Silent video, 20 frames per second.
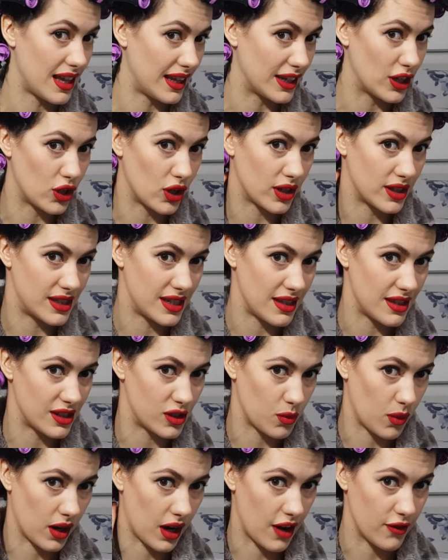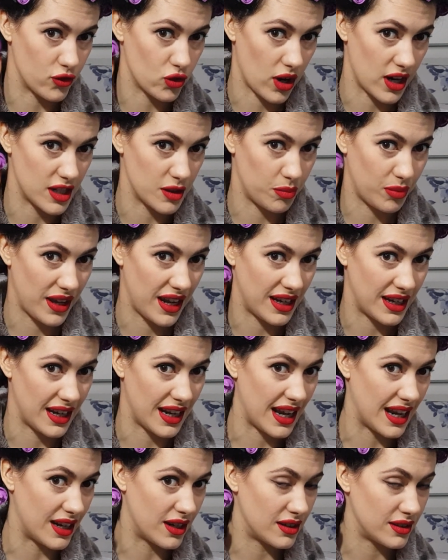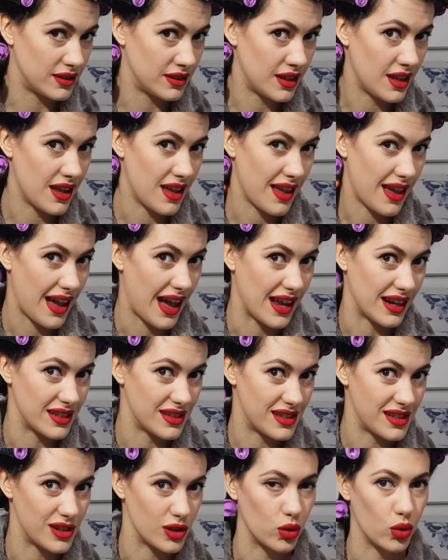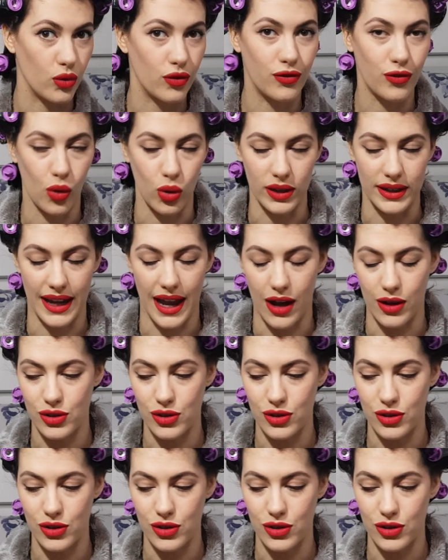Like you can see this one, I've tried to pin it in and it's still falling out.